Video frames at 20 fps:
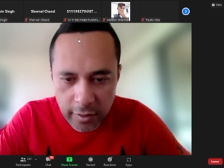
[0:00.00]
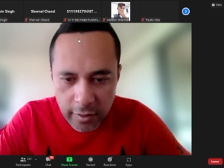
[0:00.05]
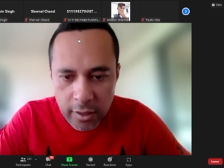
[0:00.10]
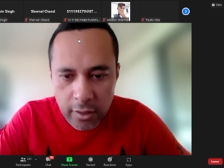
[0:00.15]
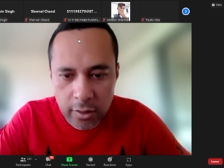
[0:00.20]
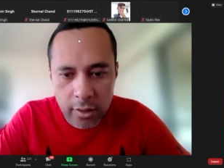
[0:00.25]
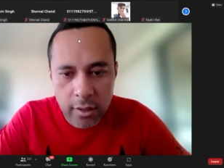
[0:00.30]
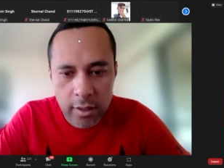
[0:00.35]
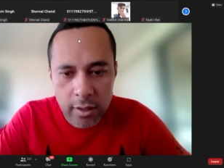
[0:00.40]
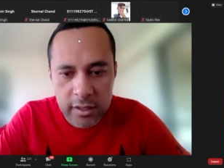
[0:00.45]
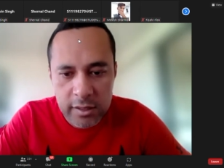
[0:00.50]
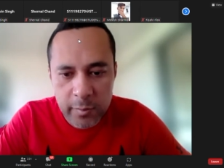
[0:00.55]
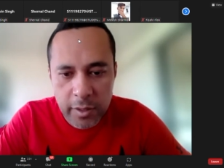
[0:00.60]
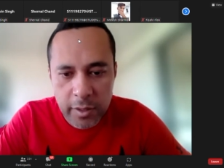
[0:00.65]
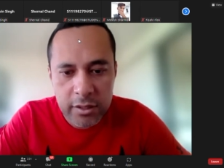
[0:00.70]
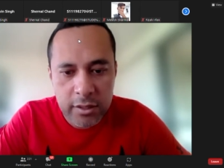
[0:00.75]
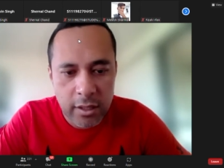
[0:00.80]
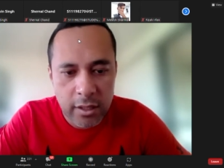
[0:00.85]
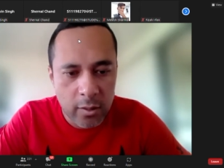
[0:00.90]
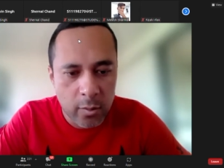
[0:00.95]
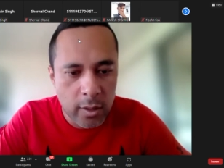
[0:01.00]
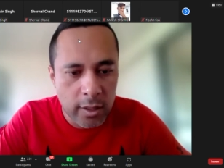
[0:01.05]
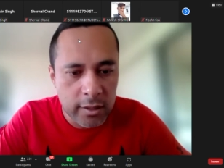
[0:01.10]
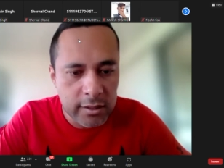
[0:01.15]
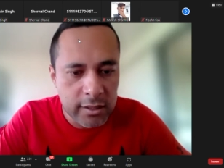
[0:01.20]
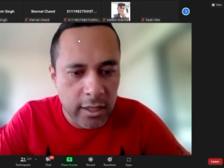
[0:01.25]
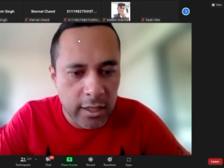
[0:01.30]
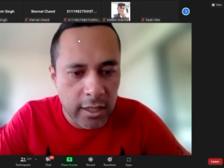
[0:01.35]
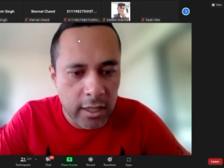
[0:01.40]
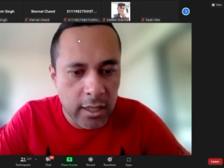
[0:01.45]
good, especially the ones
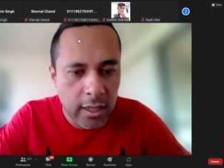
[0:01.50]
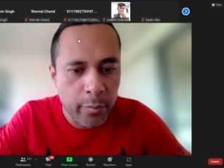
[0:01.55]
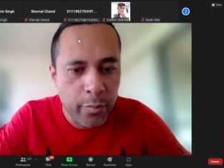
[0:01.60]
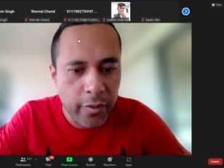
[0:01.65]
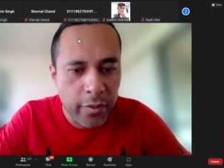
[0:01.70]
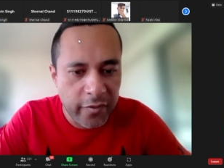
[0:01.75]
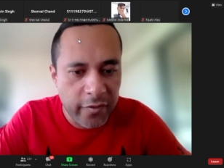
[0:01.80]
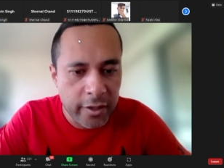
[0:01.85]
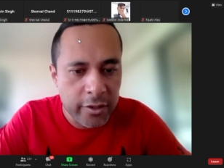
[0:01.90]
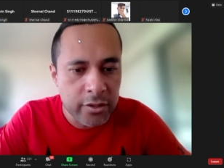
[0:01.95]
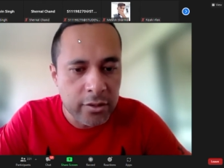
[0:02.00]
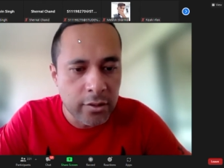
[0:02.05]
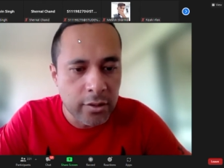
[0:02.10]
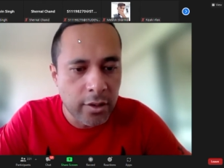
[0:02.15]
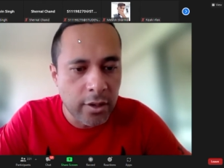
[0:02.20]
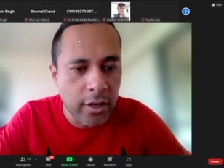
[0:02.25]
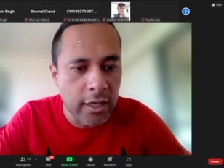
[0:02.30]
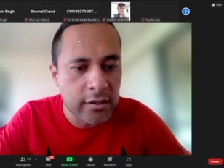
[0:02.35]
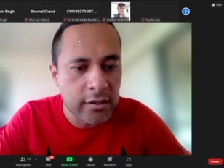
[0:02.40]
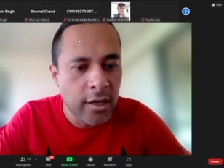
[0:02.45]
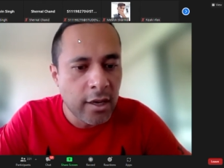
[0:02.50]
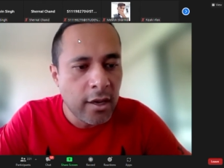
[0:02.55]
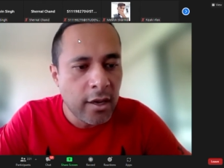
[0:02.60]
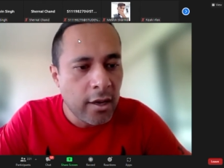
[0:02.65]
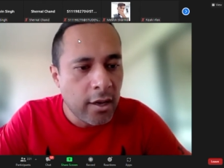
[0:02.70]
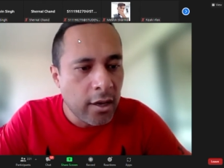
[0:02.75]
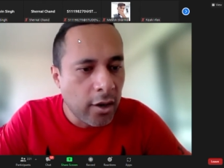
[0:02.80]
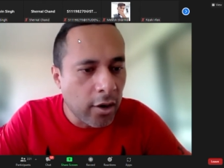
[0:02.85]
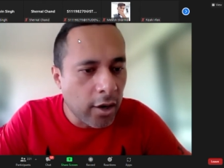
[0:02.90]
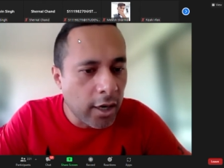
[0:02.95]
that here, professional guys
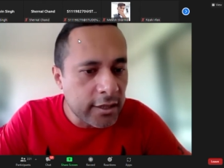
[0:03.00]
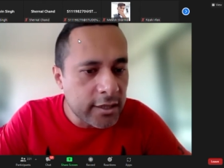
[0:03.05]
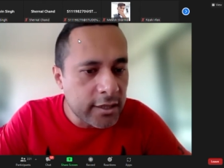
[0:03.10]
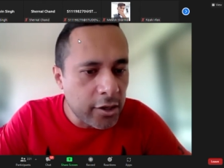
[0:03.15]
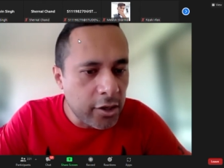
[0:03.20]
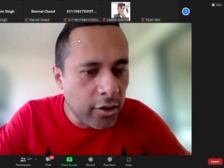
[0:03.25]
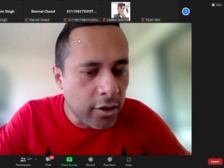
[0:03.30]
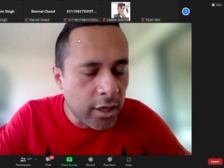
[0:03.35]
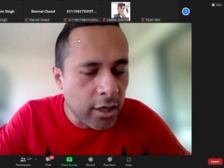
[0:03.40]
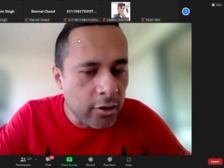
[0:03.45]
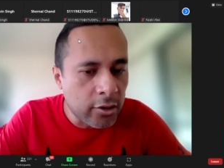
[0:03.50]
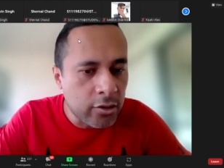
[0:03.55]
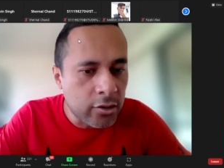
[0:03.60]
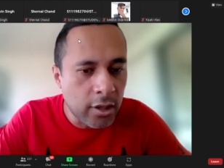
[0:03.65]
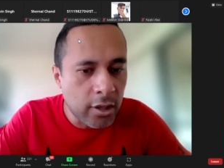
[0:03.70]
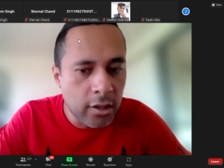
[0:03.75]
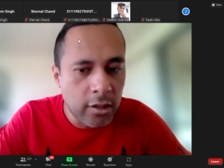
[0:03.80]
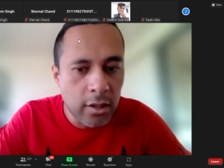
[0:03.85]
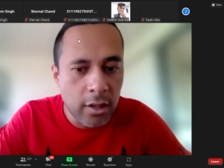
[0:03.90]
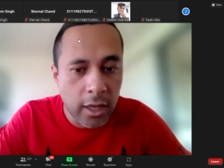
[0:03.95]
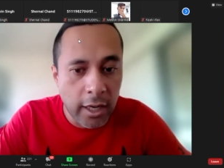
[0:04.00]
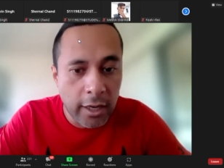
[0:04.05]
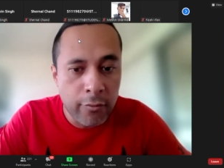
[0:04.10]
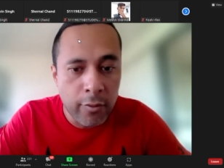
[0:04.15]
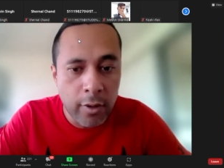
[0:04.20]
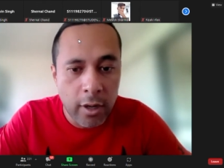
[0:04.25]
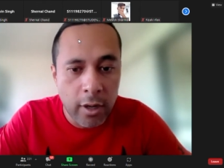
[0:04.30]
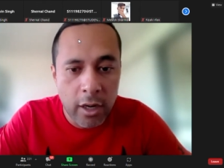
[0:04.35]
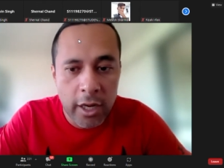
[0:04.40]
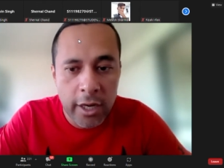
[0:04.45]
that you can
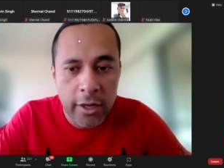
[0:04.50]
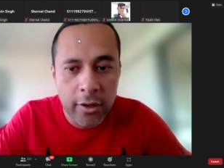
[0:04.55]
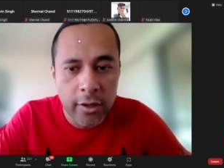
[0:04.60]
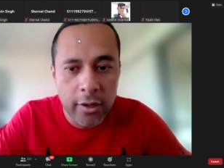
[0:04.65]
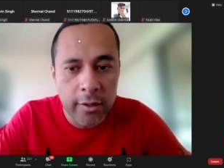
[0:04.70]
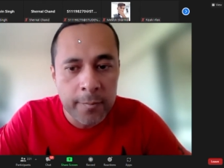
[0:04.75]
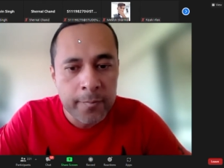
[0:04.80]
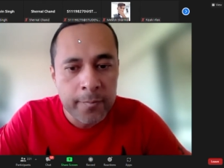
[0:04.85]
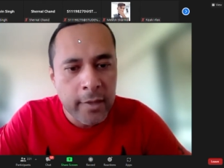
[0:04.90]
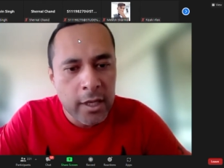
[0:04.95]
rely on.